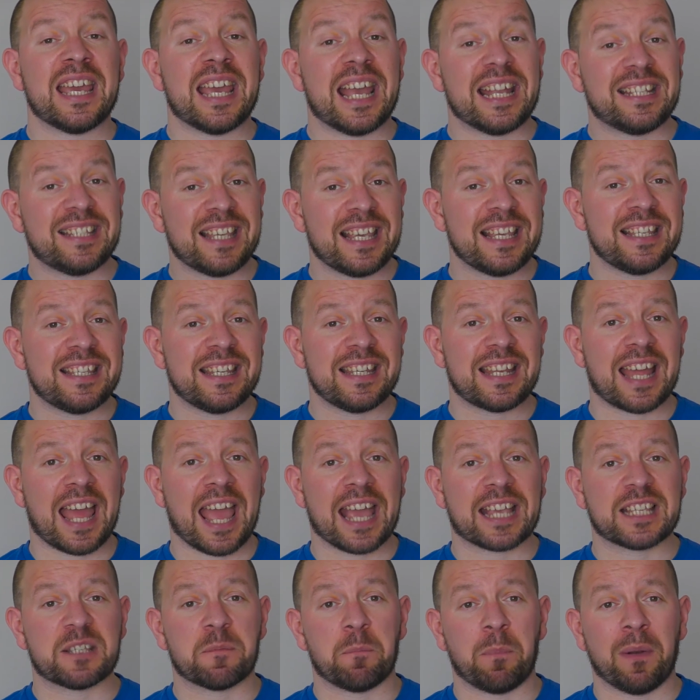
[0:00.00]
It's easy to
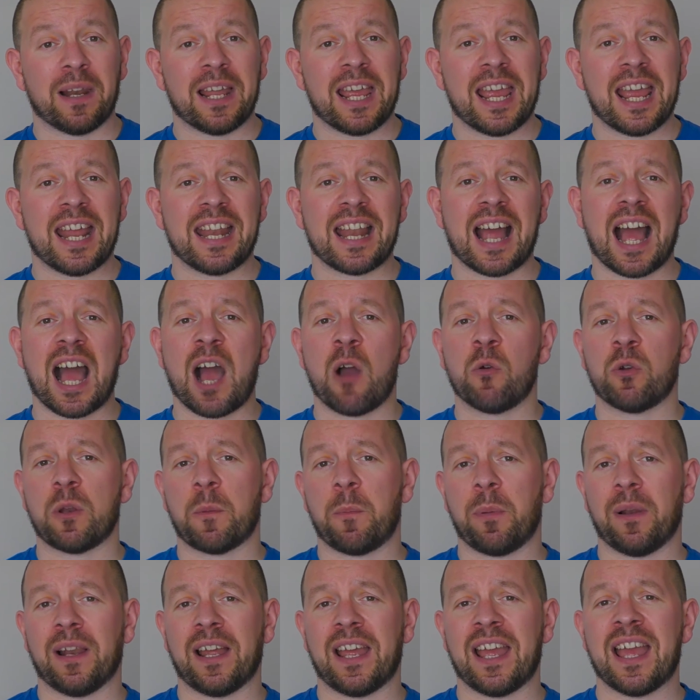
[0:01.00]
explain how to
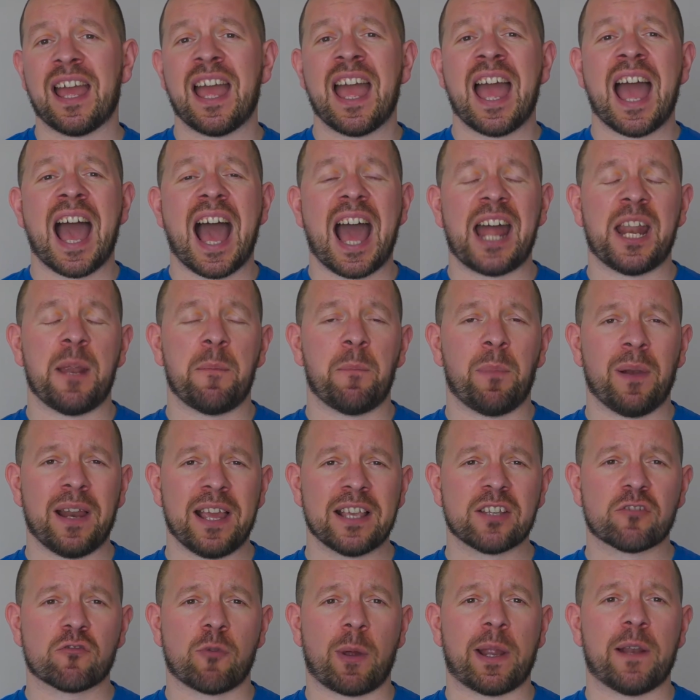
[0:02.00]
play, and it
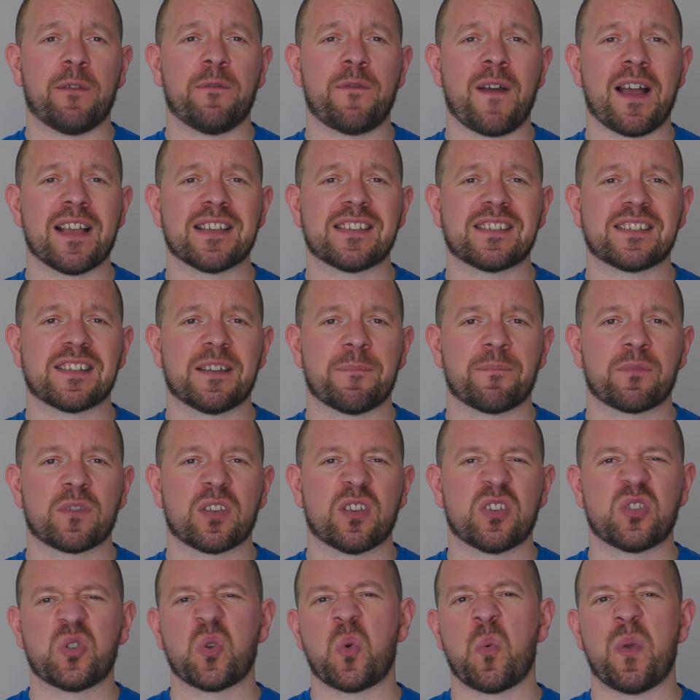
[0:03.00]
plays quite fast,
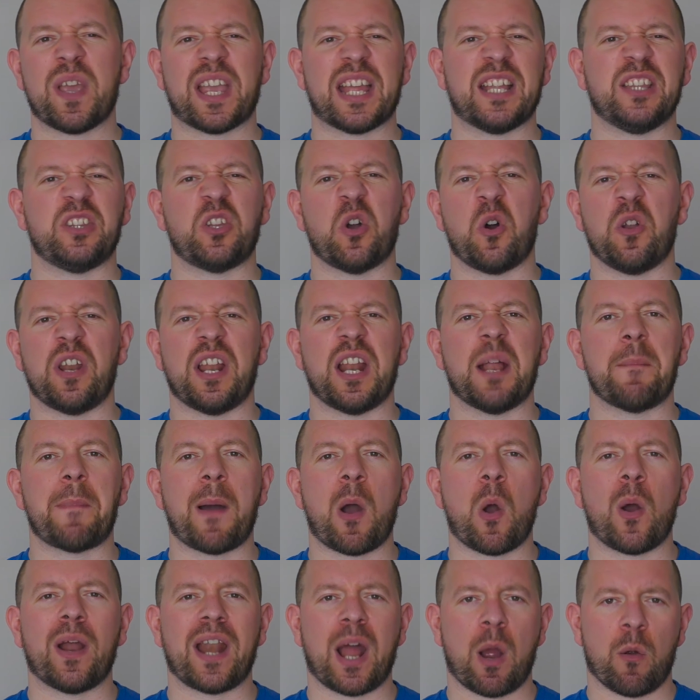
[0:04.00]
so we can done in
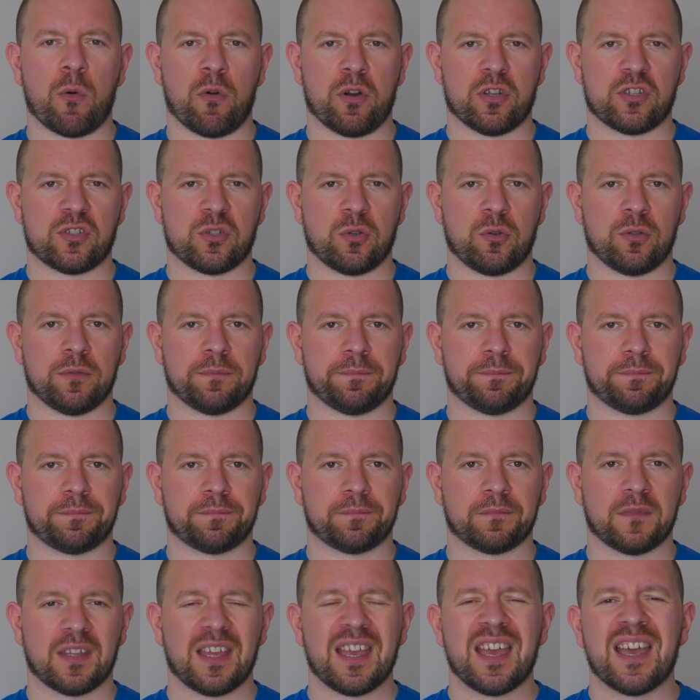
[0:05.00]
about an hour or so.
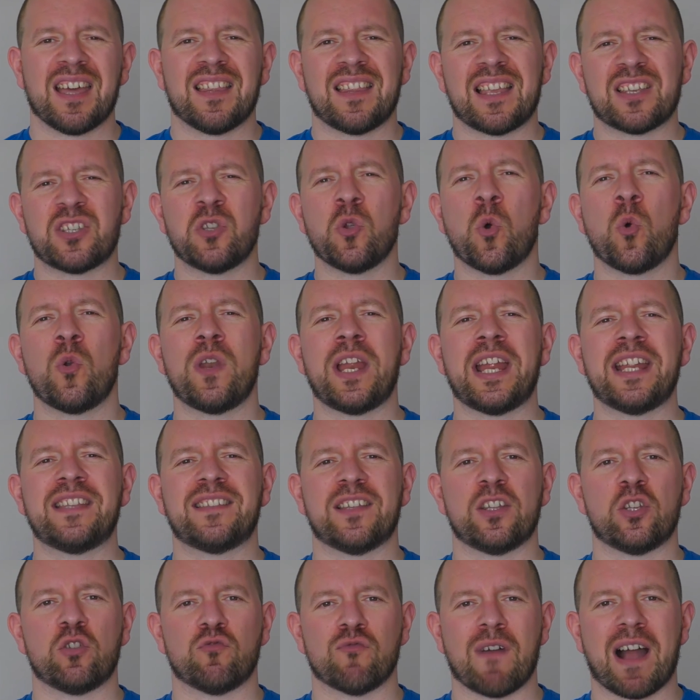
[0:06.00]
There's no need
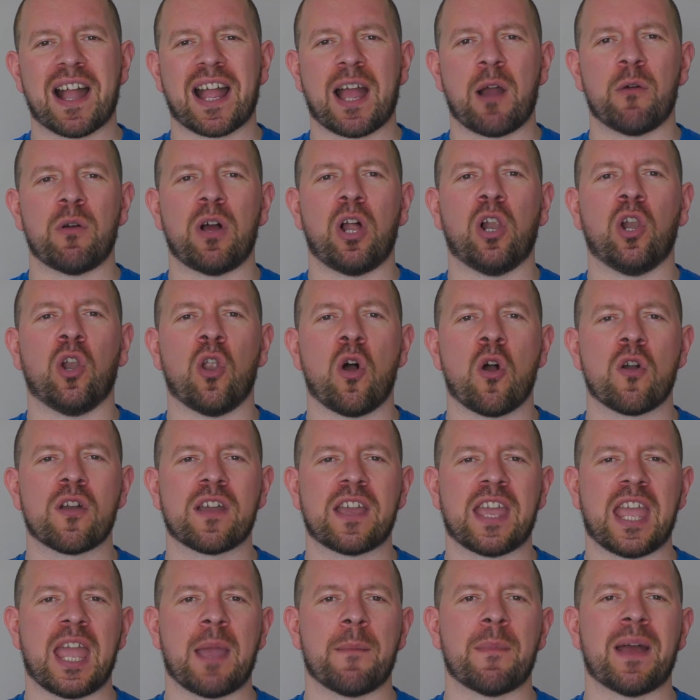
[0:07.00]
to drag out a long
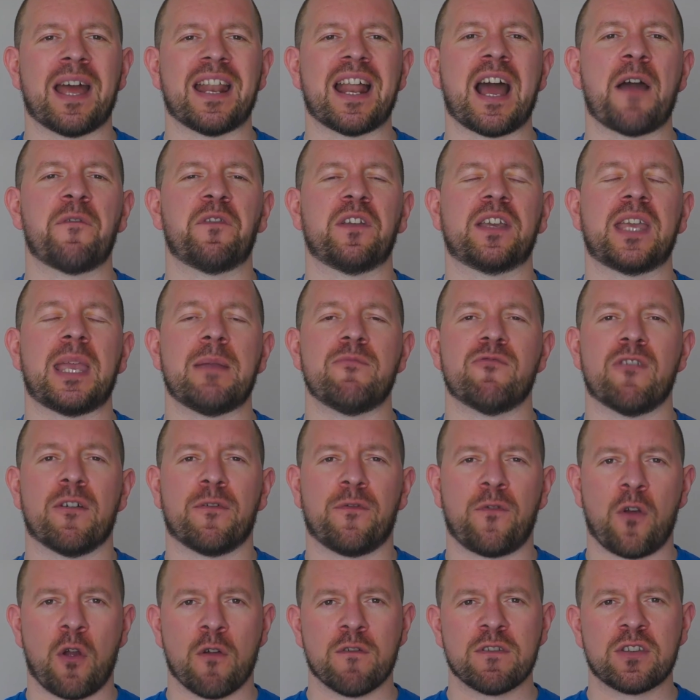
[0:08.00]
game and have to keep
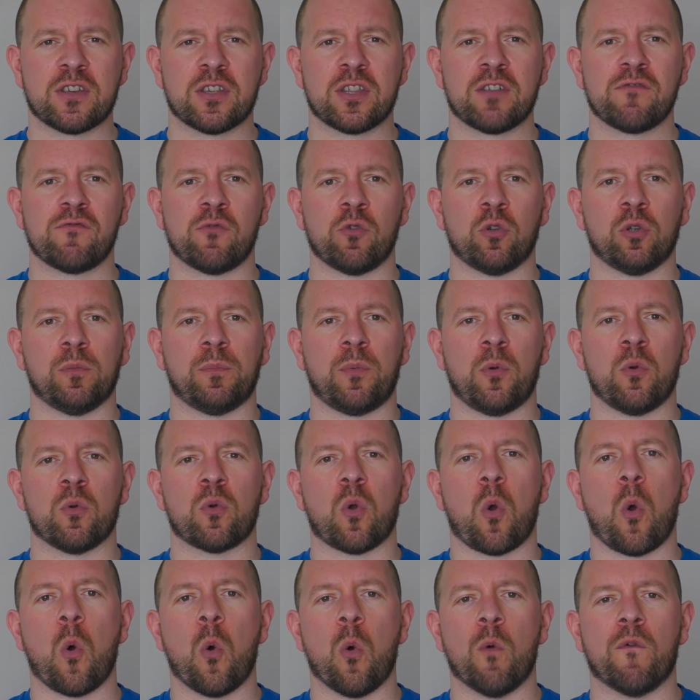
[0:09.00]
referring to the
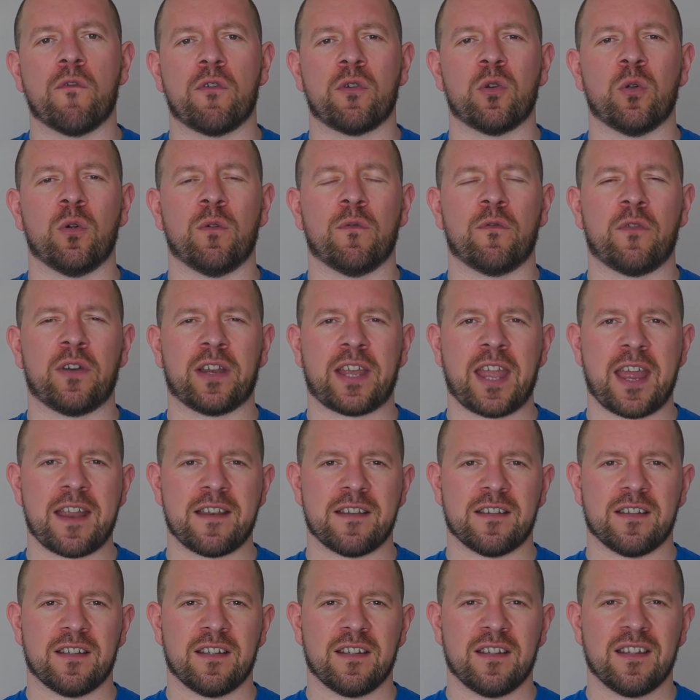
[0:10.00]
rulebook over and over
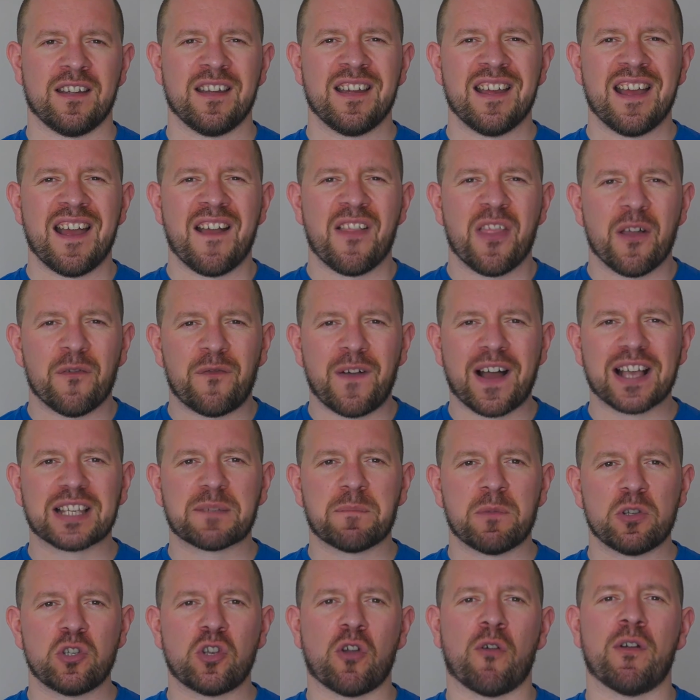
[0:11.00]
again. The
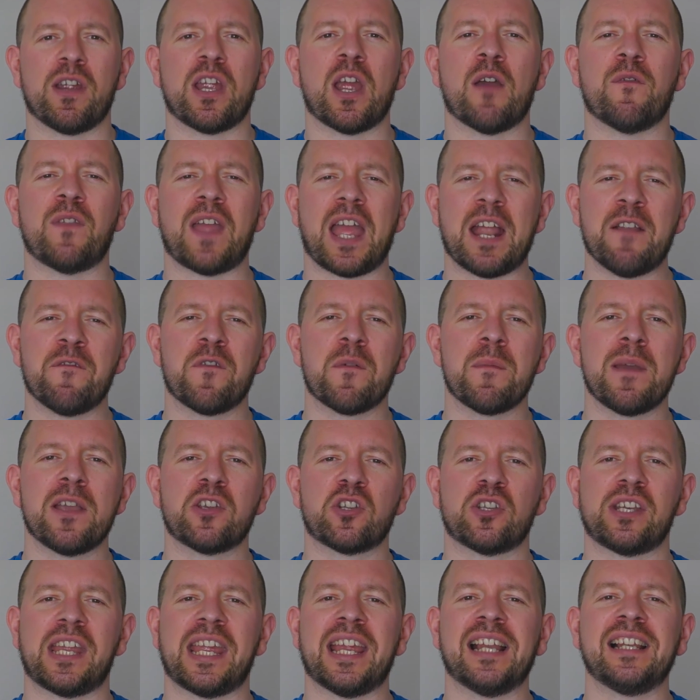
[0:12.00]
vast majority of the
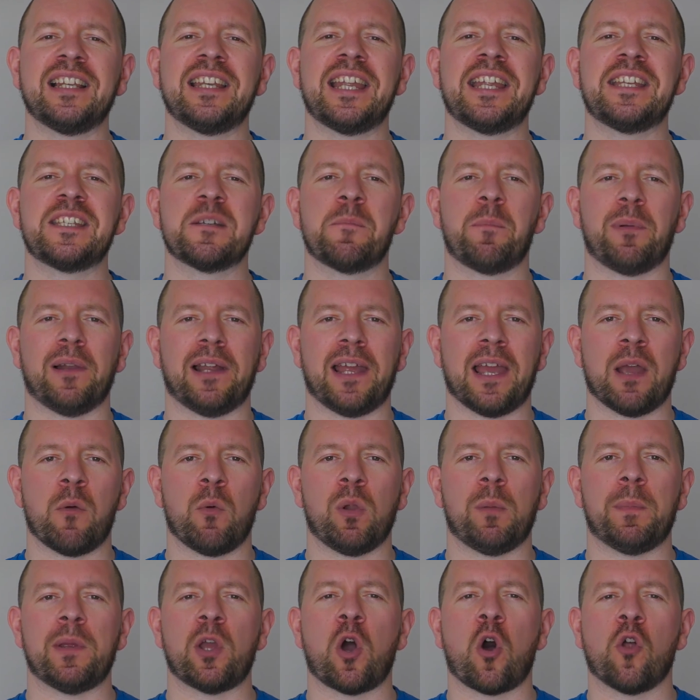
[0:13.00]
information he'll need to play
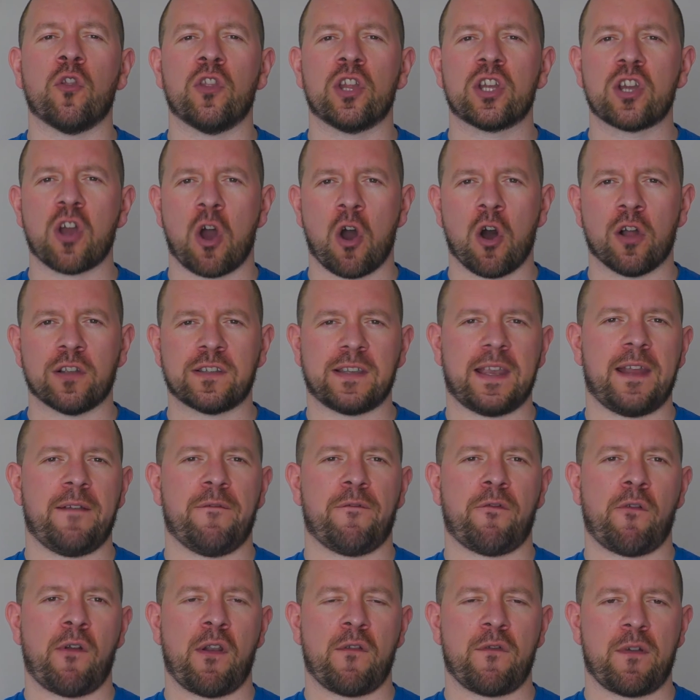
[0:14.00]
will be on the cards in
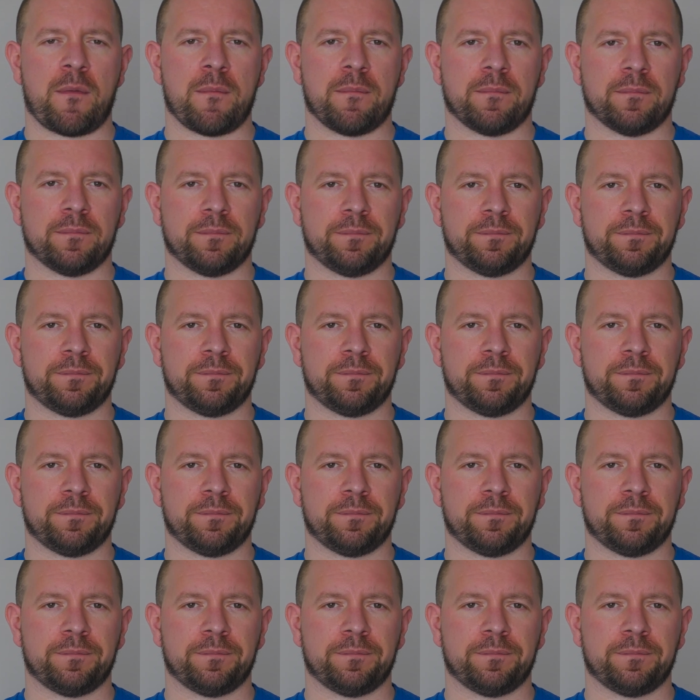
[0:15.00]
front of him.